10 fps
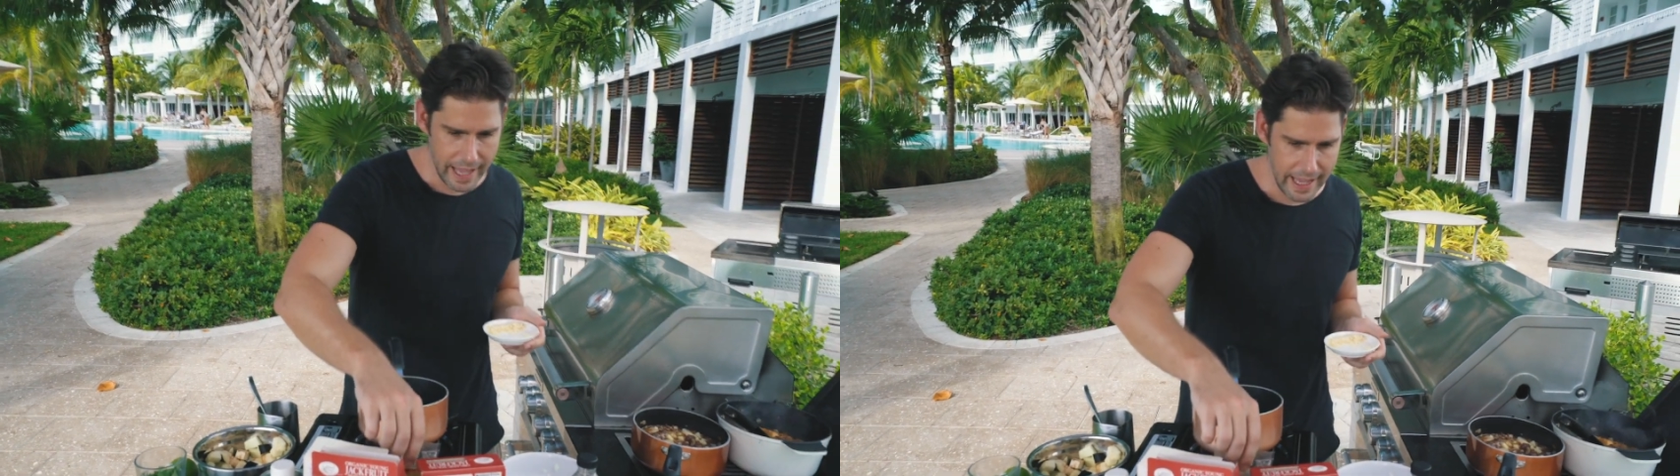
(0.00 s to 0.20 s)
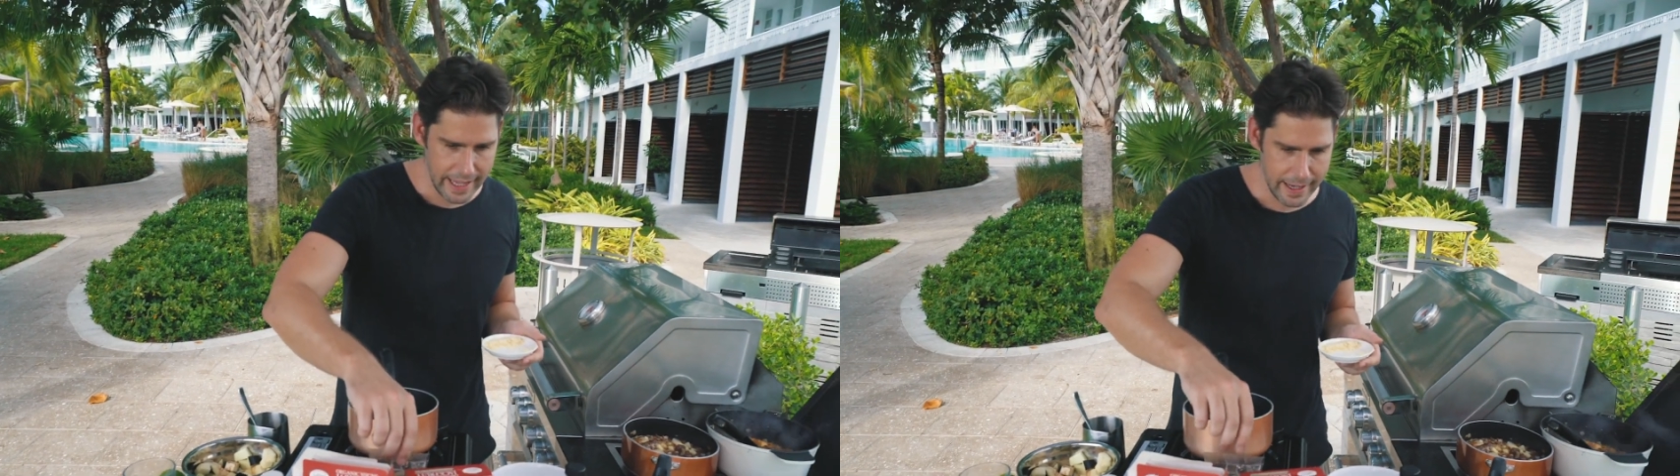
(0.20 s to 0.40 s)

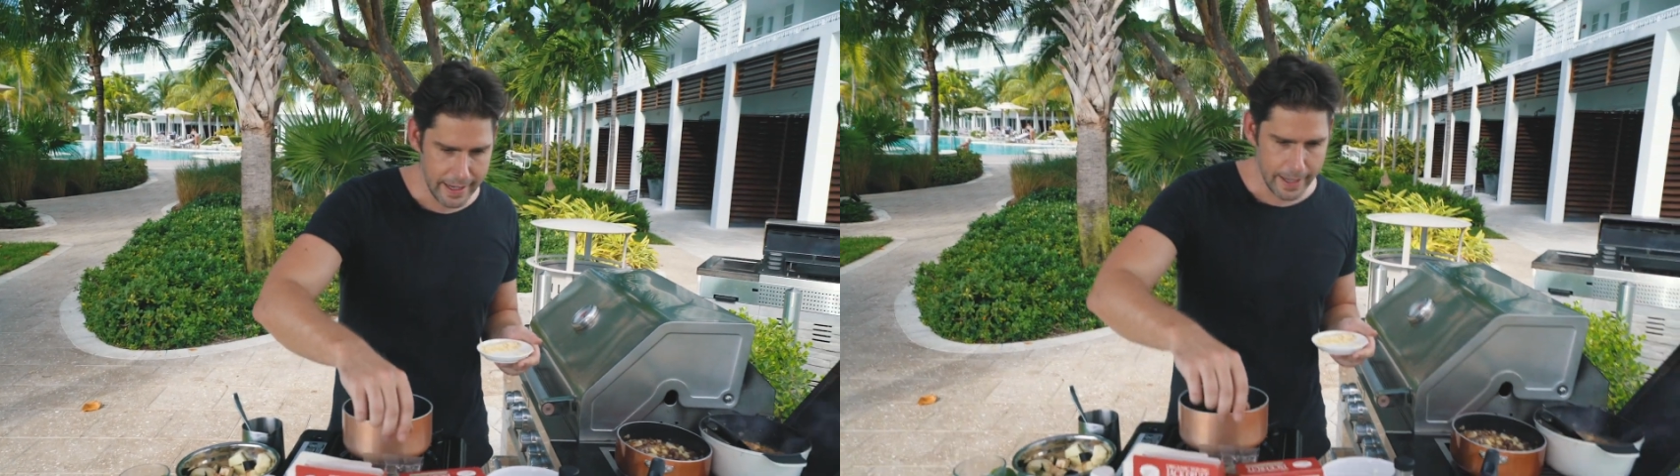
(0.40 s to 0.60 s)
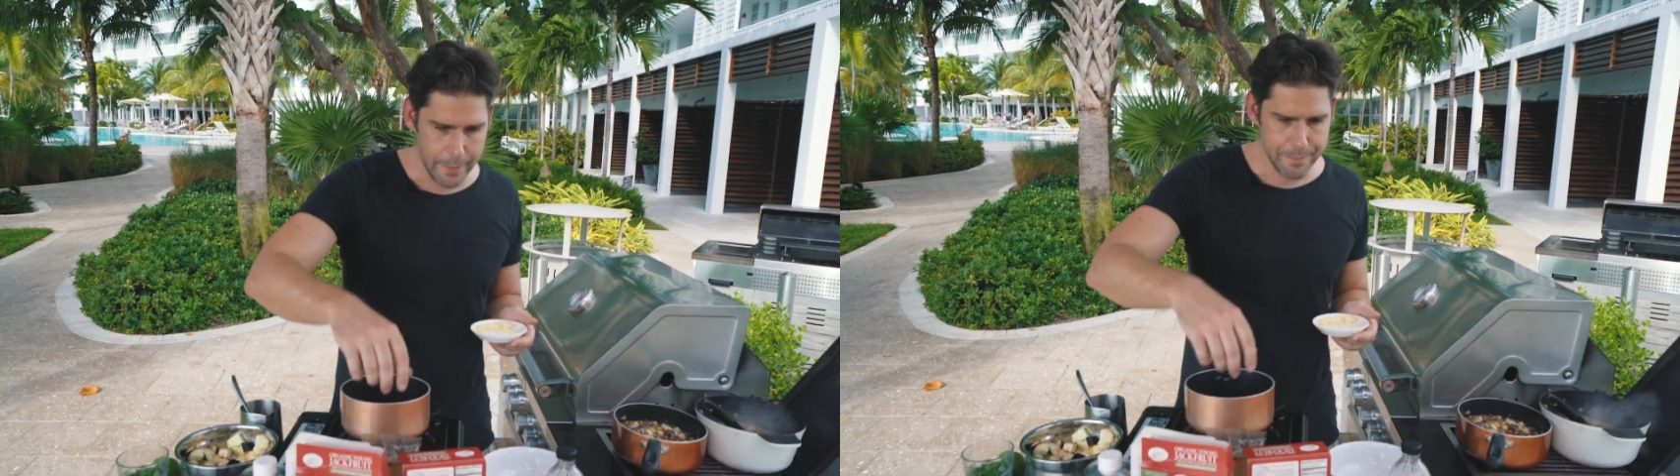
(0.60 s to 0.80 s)
a
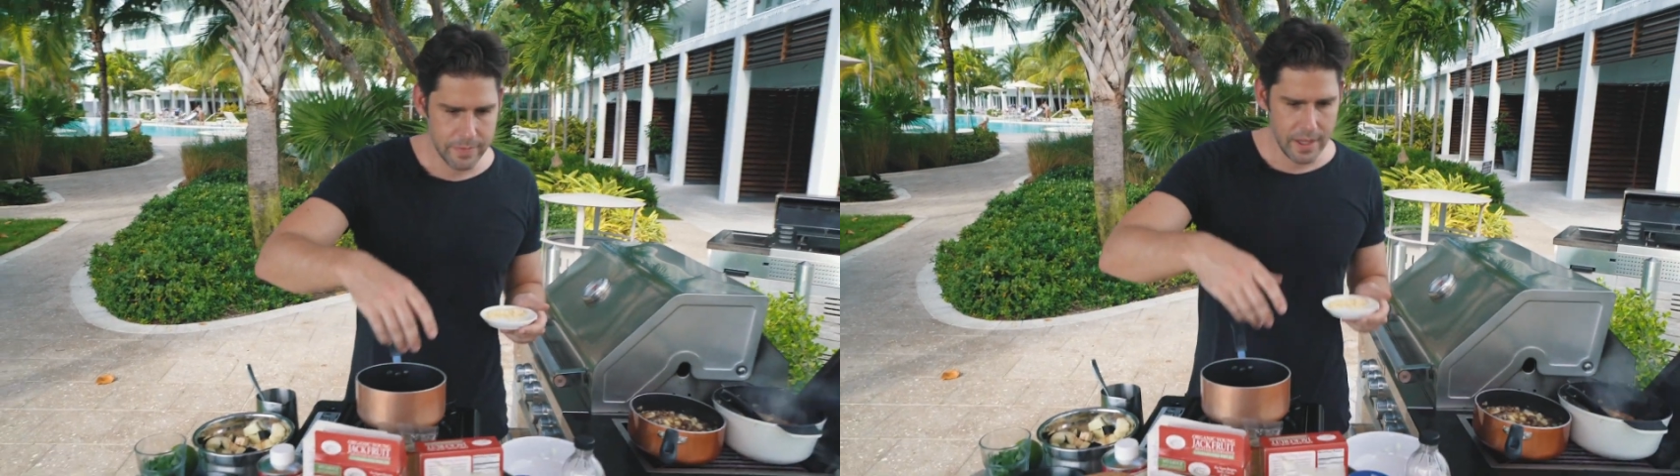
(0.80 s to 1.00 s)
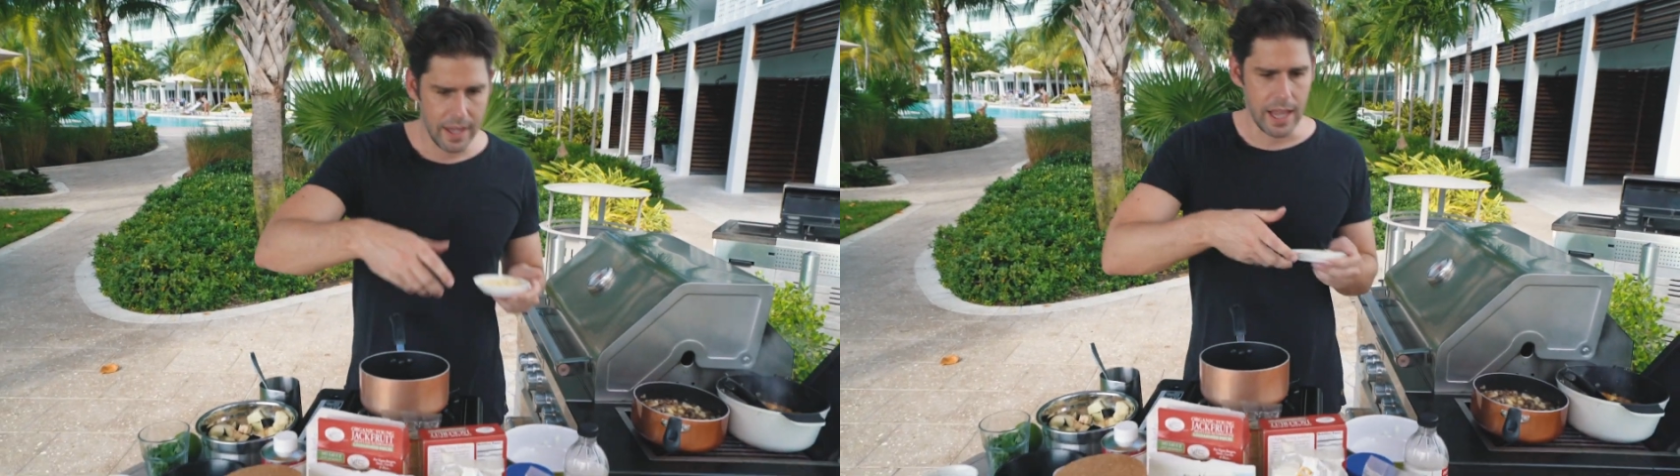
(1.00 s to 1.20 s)

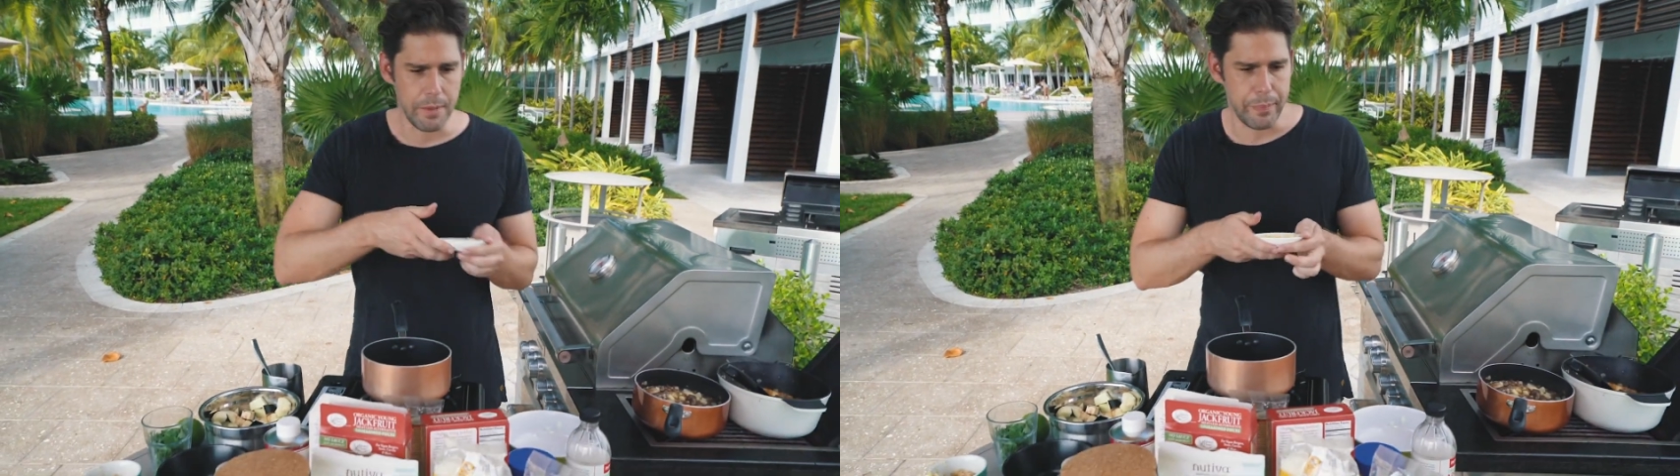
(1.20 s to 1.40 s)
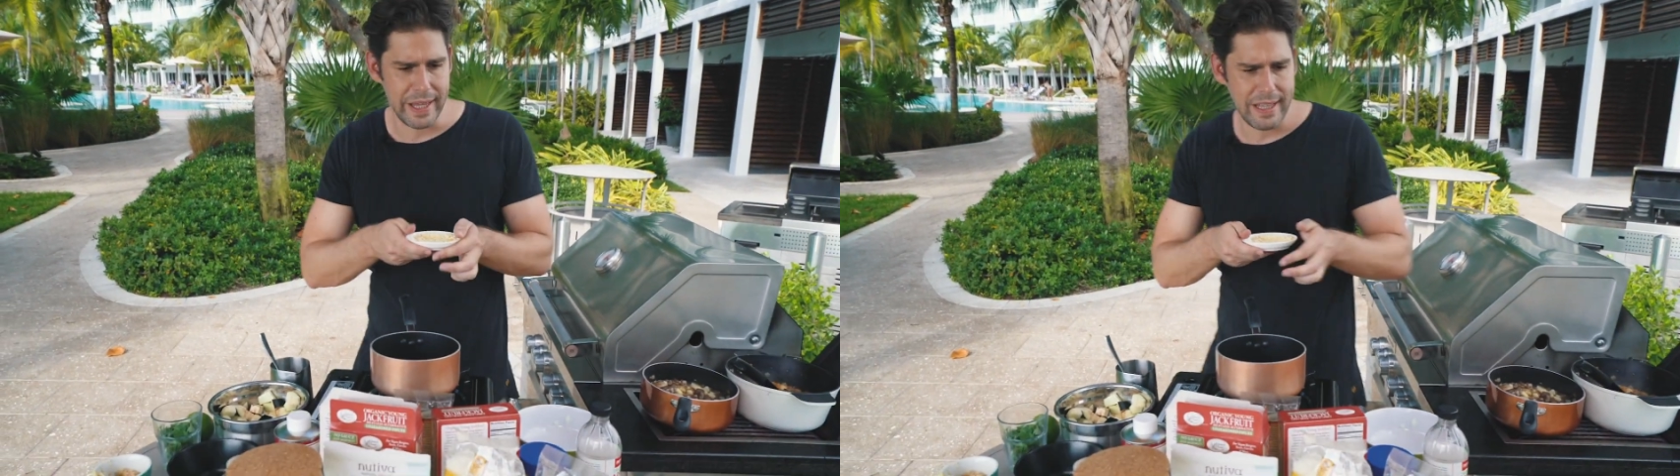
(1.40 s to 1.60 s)

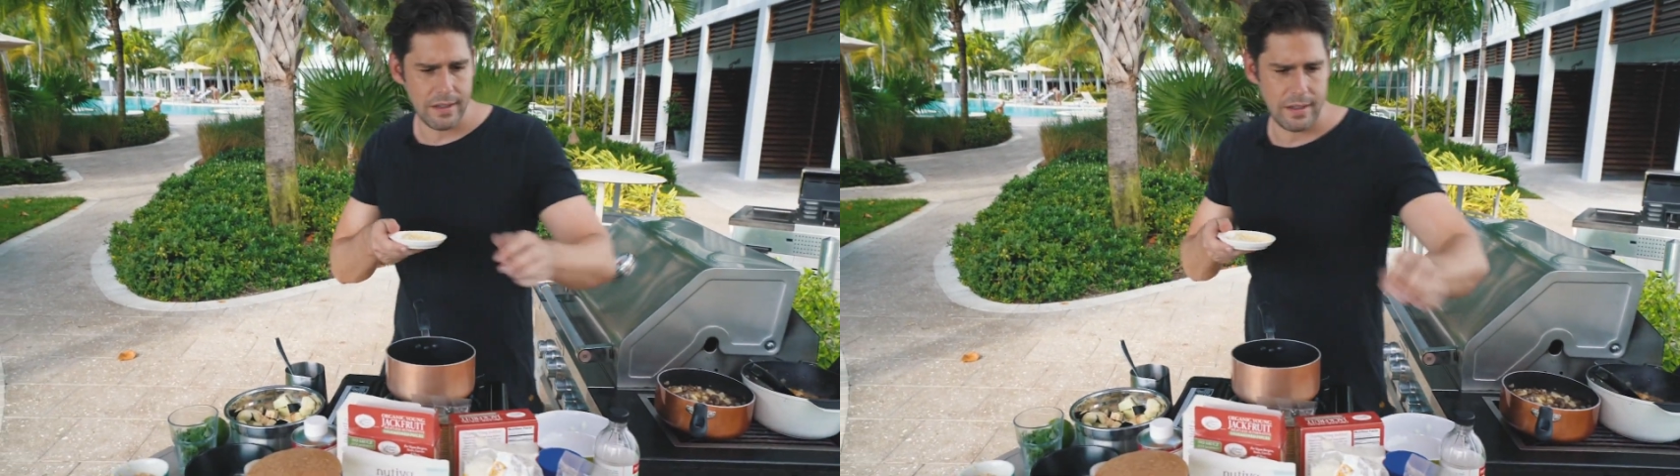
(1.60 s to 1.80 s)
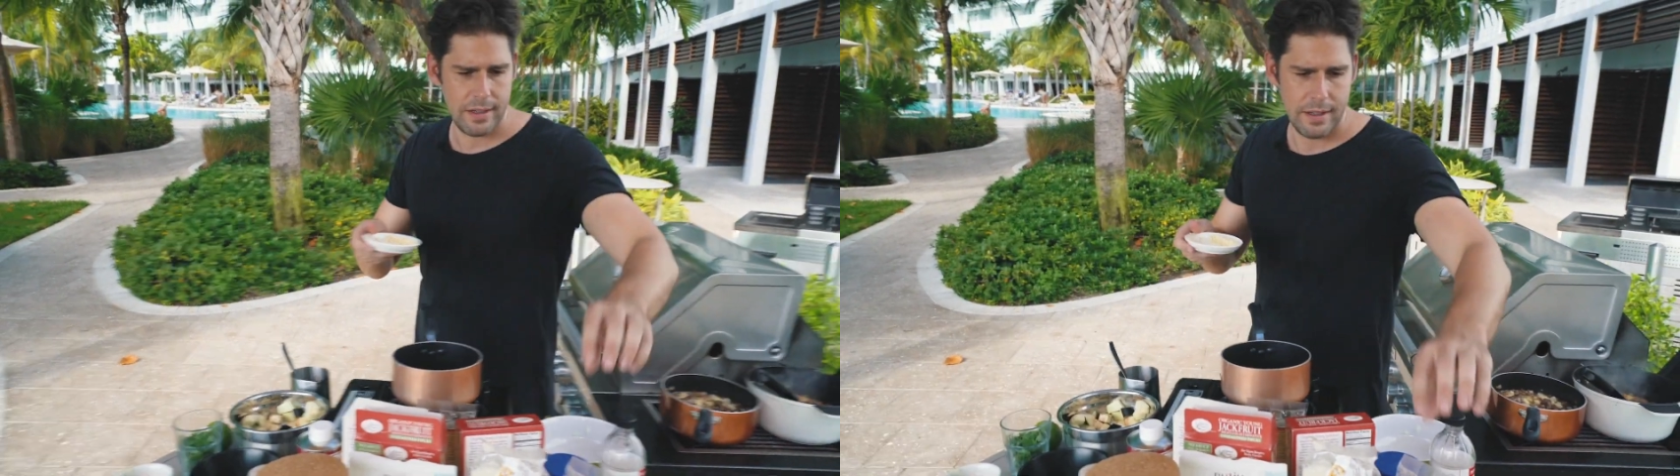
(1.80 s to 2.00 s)

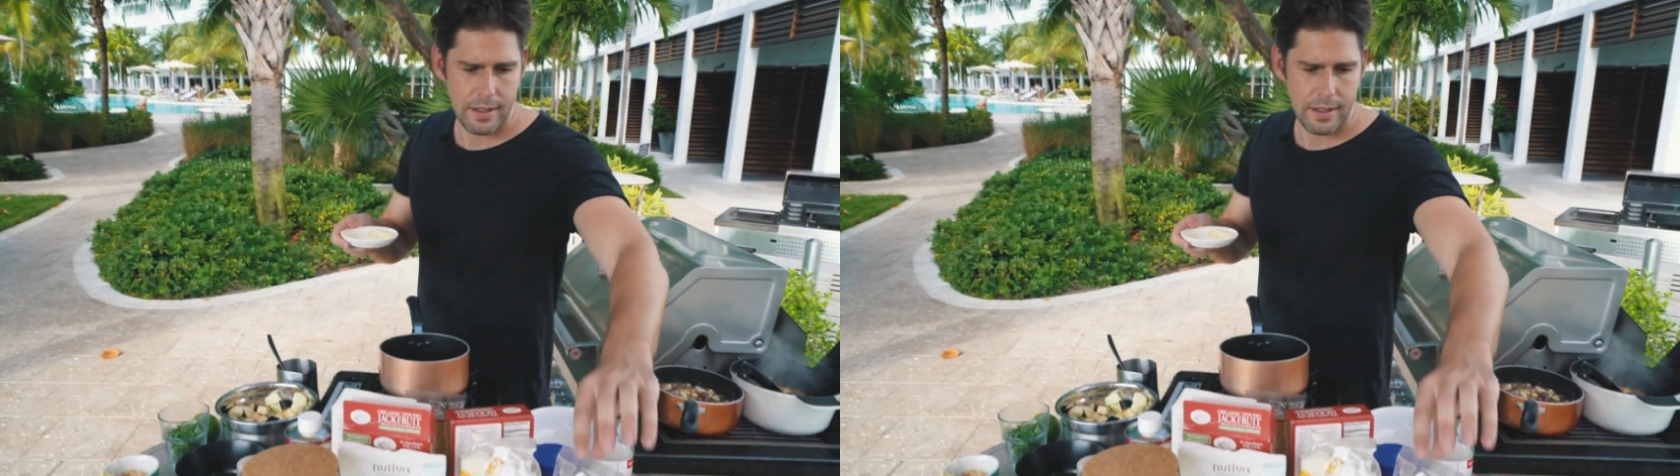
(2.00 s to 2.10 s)
bean.